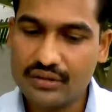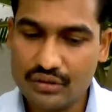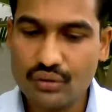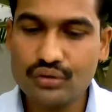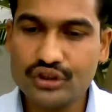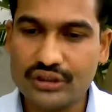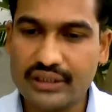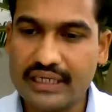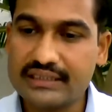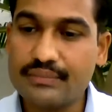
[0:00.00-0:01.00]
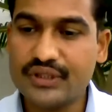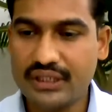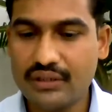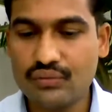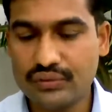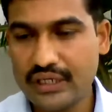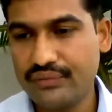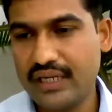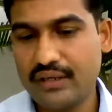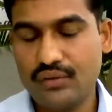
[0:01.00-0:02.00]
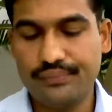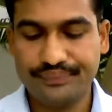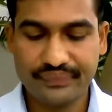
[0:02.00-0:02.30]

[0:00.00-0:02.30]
solution and something new that we can do.